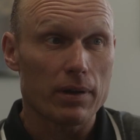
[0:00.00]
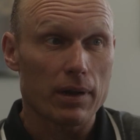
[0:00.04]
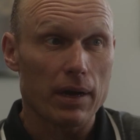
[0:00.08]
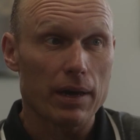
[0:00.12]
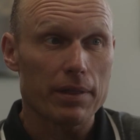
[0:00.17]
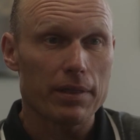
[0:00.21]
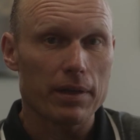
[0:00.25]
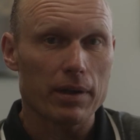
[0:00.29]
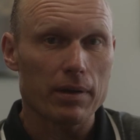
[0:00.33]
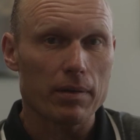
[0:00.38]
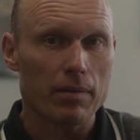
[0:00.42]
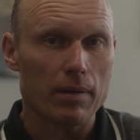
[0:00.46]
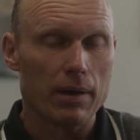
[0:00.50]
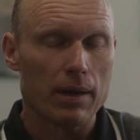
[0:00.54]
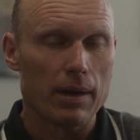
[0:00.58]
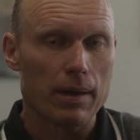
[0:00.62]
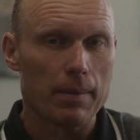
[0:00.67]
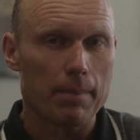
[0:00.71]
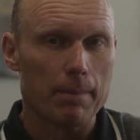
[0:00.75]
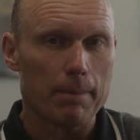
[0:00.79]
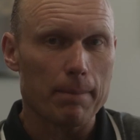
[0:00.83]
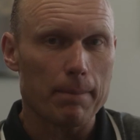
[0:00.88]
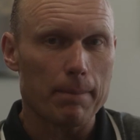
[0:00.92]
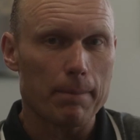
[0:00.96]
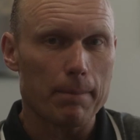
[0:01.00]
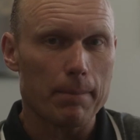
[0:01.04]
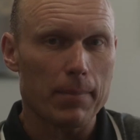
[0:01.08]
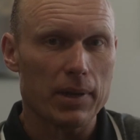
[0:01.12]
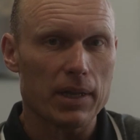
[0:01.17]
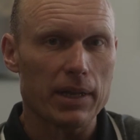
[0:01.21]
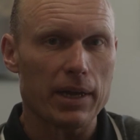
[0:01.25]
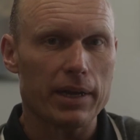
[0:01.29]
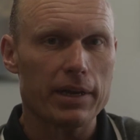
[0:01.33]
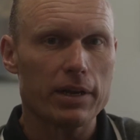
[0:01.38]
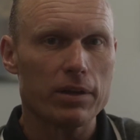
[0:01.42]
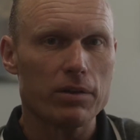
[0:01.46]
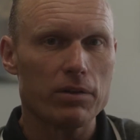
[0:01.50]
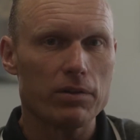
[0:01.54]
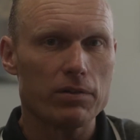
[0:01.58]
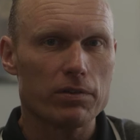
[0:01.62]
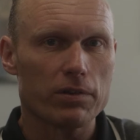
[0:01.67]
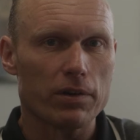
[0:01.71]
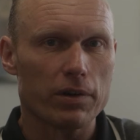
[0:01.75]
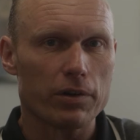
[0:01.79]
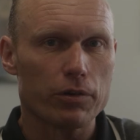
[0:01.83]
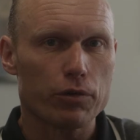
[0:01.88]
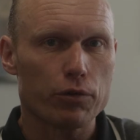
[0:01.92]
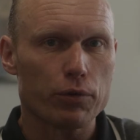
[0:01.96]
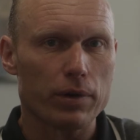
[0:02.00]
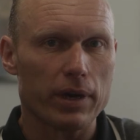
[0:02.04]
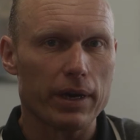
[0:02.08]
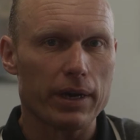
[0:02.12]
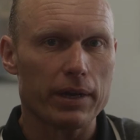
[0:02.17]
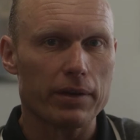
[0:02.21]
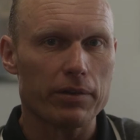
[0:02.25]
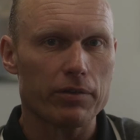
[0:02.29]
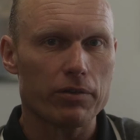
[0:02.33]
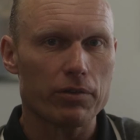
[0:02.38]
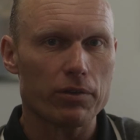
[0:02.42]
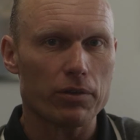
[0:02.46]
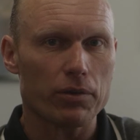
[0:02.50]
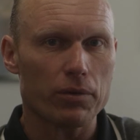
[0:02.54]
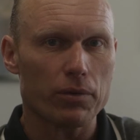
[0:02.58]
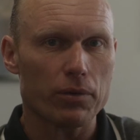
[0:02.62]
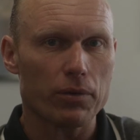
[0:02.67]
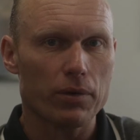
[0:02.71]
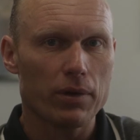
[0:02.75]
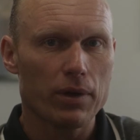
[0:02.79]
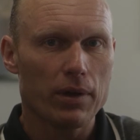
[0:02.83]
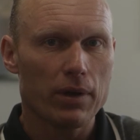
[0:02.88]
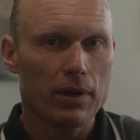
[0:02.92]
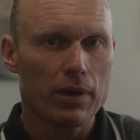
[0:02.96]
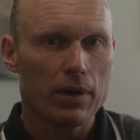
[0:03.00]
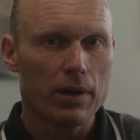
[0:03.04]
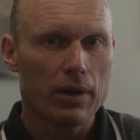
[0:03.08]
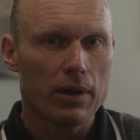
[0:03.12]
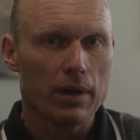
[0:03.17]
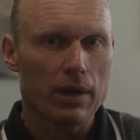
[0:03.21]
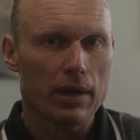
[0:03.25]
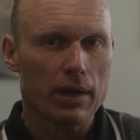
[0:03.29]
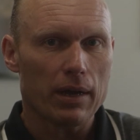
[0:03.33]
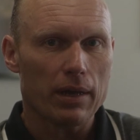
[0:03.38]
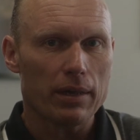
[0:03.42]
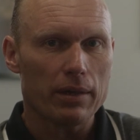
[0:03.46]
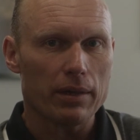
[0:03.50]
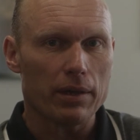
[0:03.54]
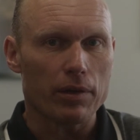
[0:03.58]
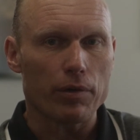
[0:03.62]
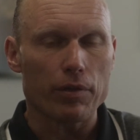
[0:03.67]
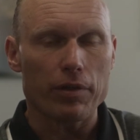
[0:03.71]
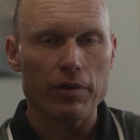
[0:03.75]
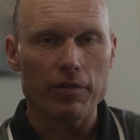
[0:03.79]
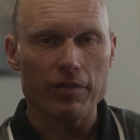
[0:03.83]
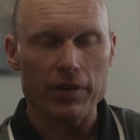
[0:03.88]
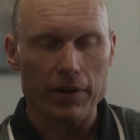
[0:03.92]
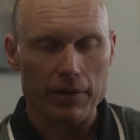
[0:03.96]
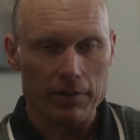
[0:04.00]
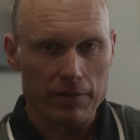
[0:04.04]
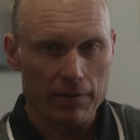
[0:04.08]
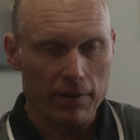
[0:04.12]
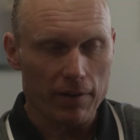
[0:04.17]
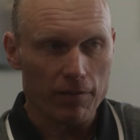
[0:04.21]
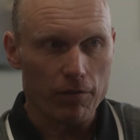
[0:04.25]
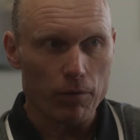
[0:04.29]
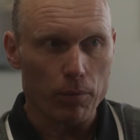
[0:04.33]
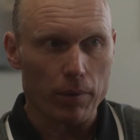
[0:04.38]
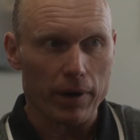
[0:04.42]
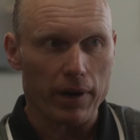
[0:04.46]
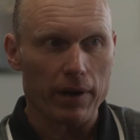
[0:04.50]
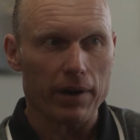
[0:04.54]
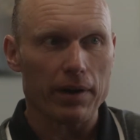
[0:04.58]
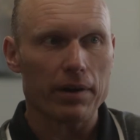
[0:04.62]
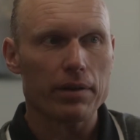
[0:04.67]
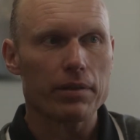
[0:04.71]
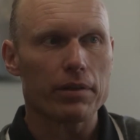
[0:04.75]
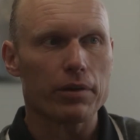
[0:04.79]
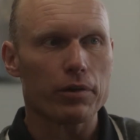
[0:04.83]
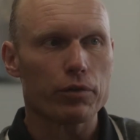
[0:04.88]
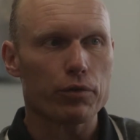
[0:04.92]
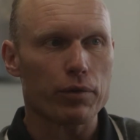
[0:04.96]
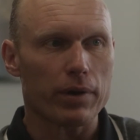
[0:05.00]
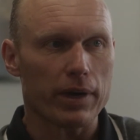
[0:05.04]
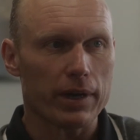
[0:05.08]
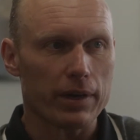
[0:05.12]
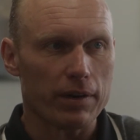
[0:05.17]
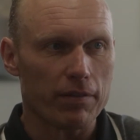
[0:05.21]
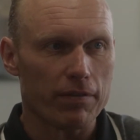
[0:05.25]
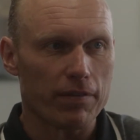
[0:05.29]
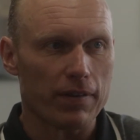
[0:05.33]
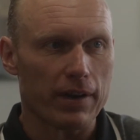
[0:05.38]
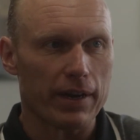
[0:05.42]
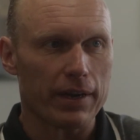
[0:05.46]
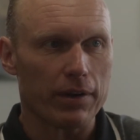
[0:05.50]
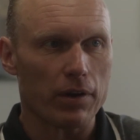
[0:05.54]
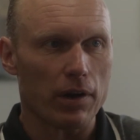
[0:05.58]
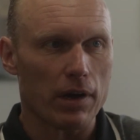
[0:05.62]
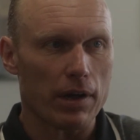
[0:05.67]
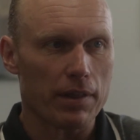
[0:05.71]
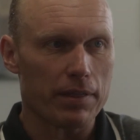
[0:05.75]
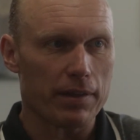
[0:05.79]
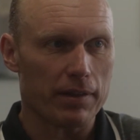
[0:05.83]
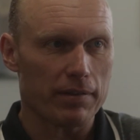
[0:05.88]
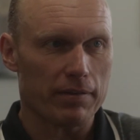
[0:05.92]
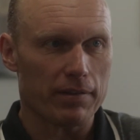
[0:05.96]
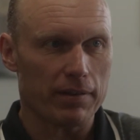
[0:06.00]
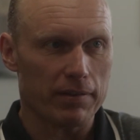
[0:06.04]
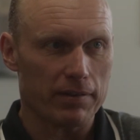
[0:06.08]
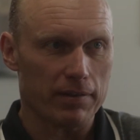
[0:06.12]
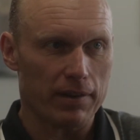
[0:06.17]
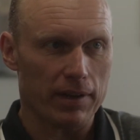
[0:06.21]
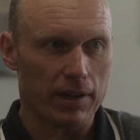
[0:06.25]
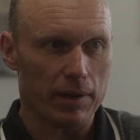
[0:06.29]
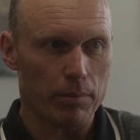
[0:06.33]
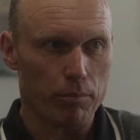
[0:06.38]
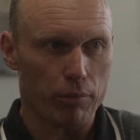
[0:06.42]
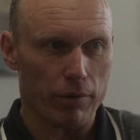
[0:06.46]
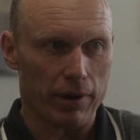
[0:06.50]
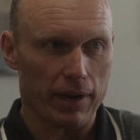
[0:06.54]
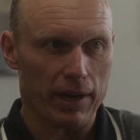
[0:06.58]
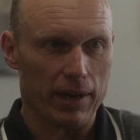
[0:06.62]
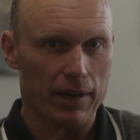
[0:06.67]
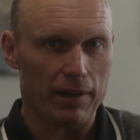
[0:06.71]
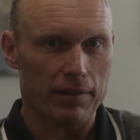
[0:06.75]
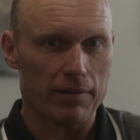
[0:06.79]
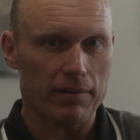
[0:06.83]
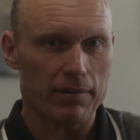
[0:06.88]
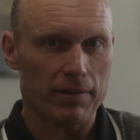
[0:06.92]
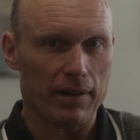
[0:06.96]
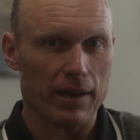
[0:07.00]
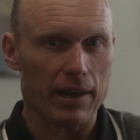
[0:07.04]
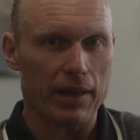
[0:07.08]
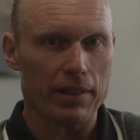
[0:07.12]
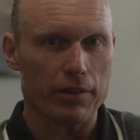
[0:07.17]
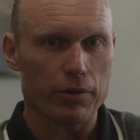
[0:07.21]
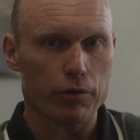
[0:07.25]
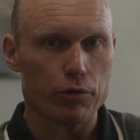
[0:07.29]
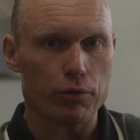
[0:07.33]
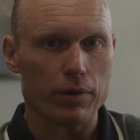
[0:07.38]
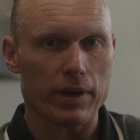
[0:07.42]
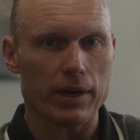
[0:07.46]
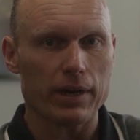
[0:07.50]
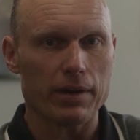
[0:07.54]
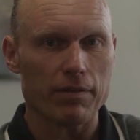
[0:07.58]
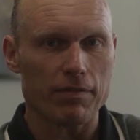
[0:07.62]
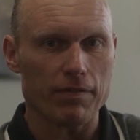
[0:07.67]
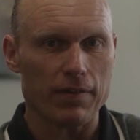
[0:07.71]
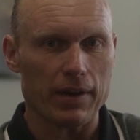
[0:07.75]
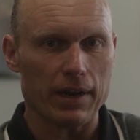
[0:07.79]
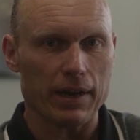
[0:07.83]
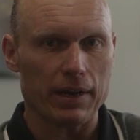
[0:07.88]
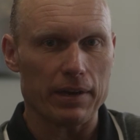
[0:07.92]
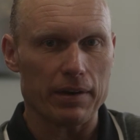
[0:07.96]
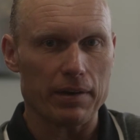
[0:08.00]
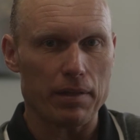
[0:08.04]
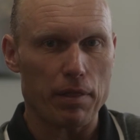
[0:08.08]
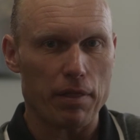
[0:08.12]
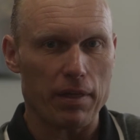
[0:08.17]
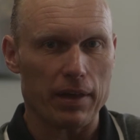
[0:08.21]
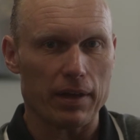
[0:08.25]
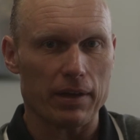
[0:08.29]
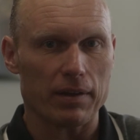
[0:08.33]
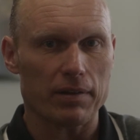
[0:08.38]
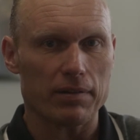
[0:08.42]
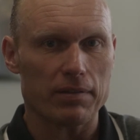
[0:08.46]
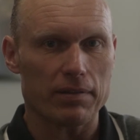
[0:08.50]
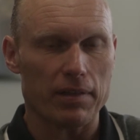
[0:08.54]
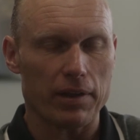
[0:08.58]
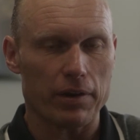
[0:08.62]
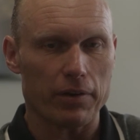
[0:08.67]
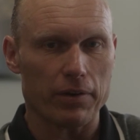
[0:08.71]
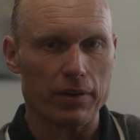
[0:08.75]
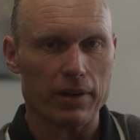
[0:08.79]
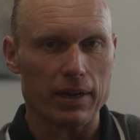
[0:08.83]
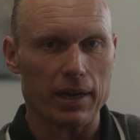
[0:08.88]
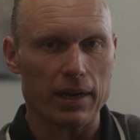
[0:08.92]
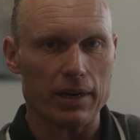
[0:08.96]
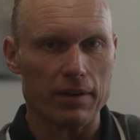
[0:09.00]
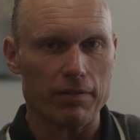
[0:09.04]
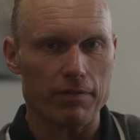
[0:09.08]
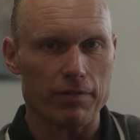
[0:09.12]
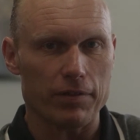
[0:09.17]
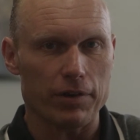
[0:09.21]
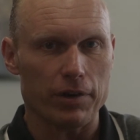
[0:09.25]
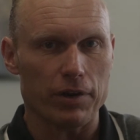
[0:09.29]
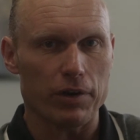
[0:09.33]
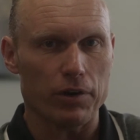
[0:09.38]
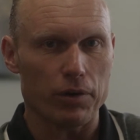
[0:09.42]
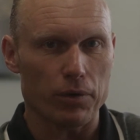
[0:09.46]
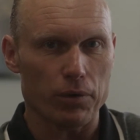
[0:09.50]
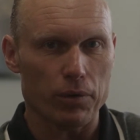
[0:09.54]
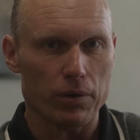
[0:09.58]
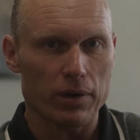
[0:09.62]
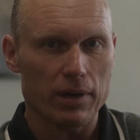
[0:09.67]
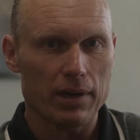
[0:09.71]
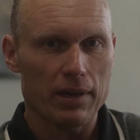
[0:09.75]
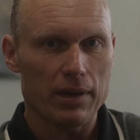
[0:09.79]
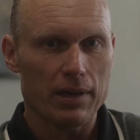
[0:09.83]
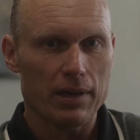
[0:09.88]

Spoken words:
I think millennials are trying to, they're very self-aware. They're trying to find authenticity in brands, and they're trying to find things that are kind of new,